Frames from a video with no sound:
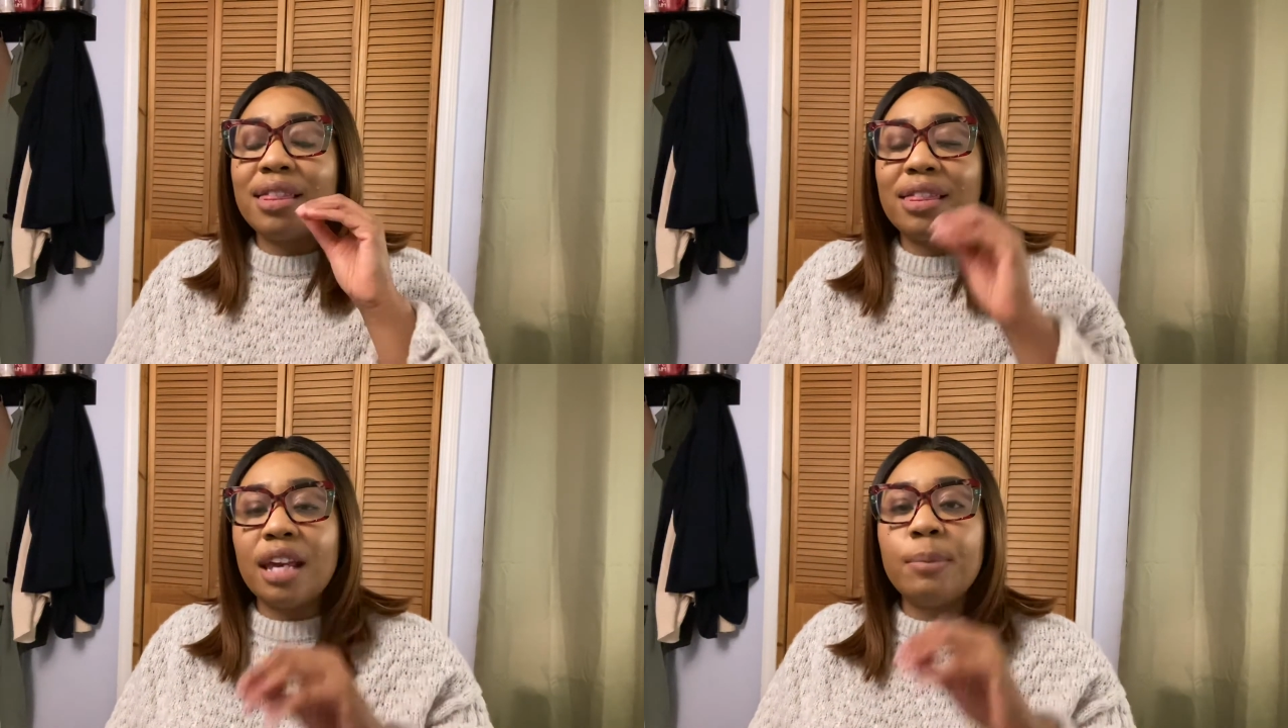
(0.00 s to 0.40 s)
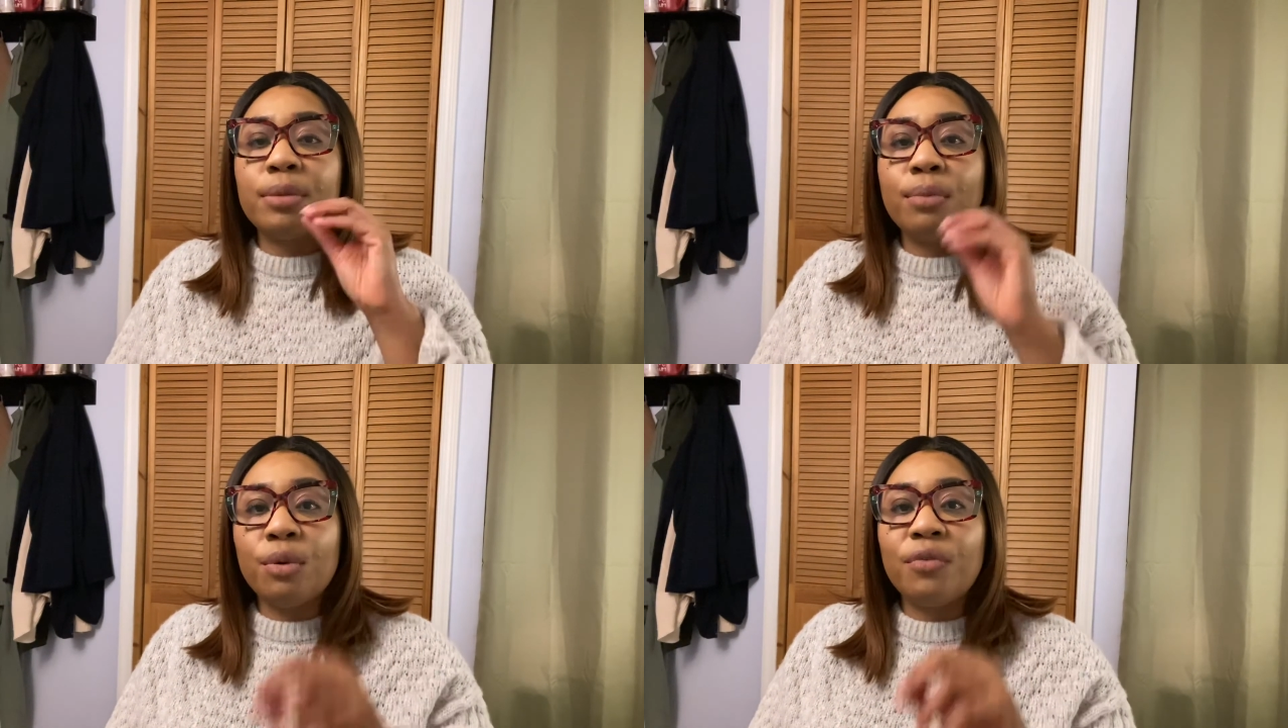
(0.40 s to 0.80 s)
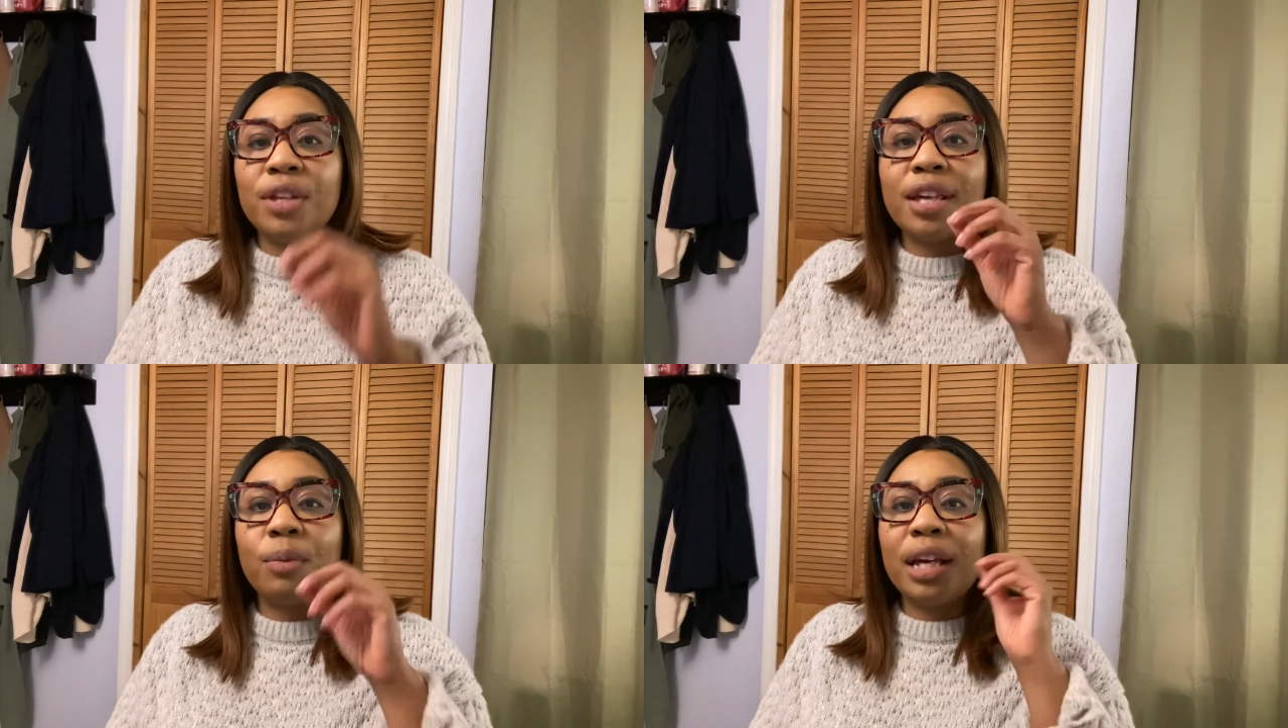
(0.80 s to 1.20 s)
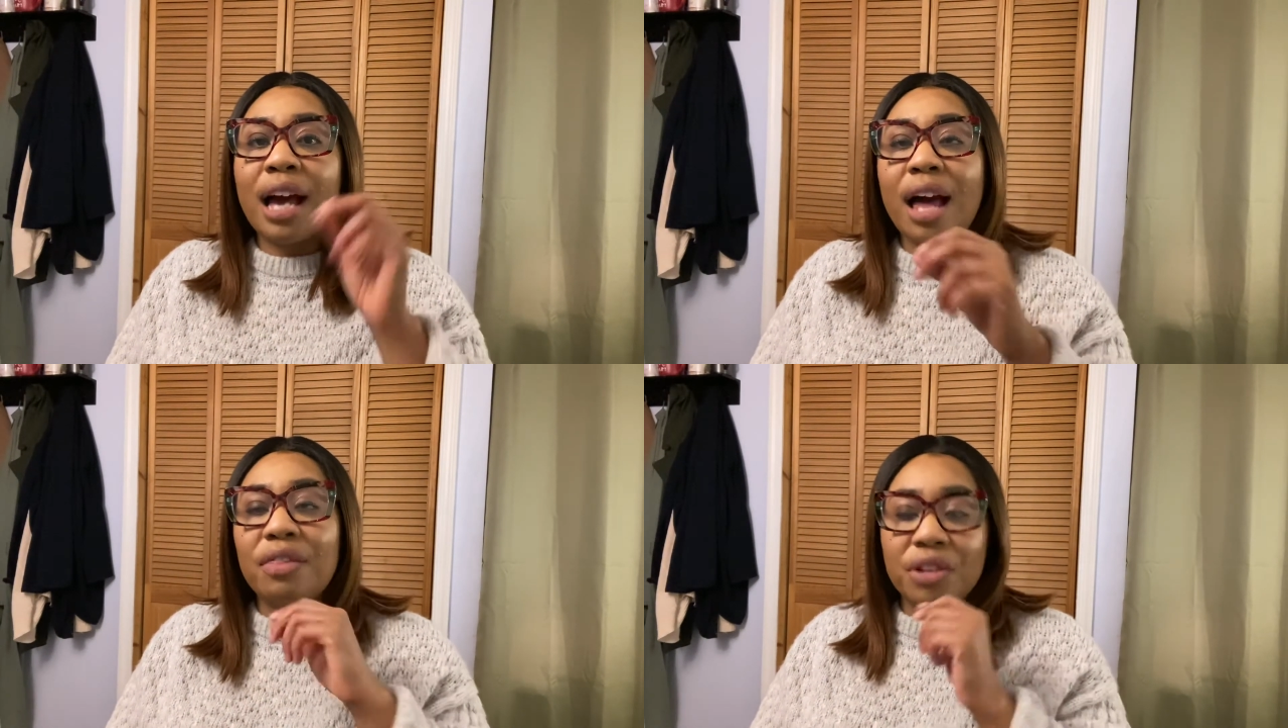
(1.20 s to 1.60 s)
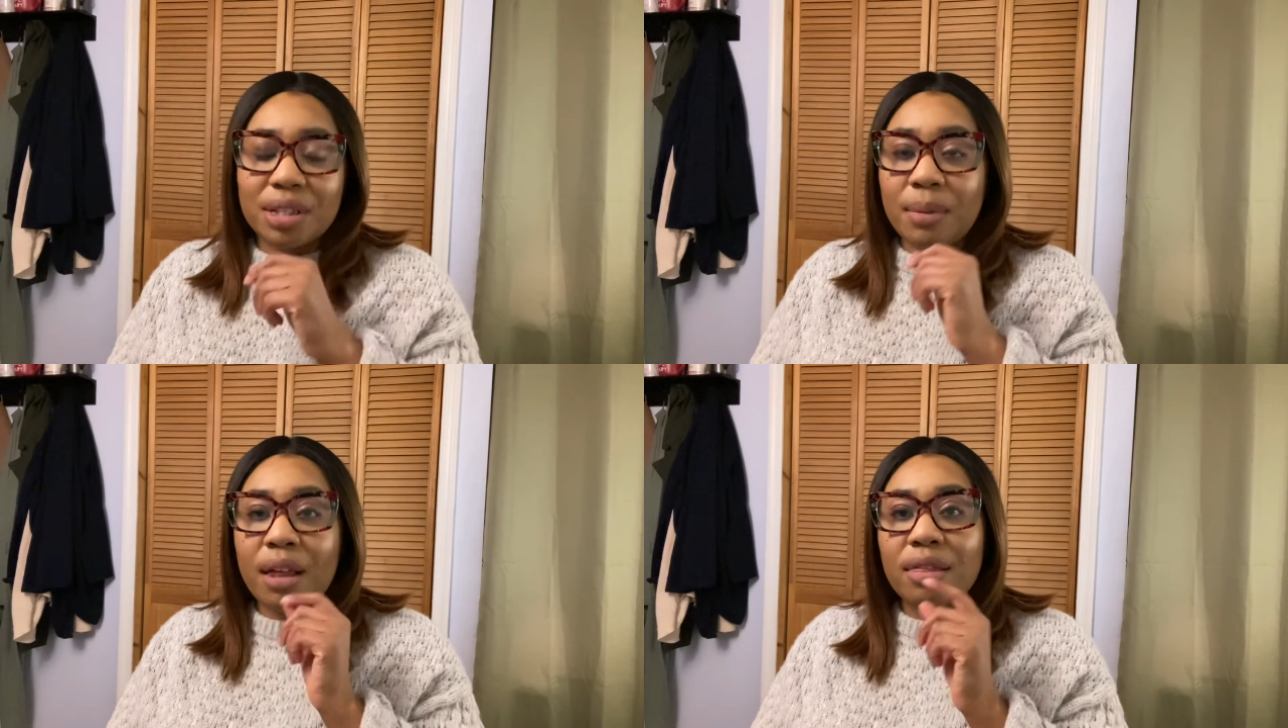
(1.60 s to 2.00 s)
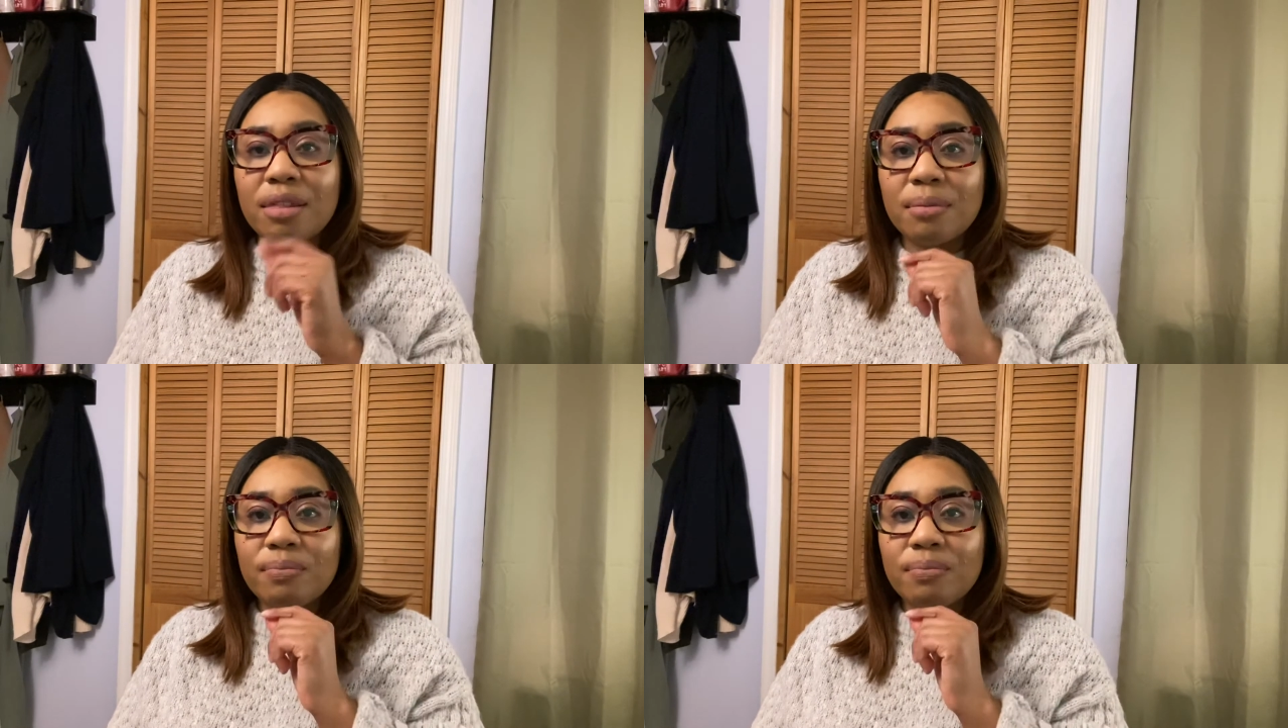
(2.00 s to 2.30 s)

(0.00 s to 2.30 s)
themed movie that we got this month.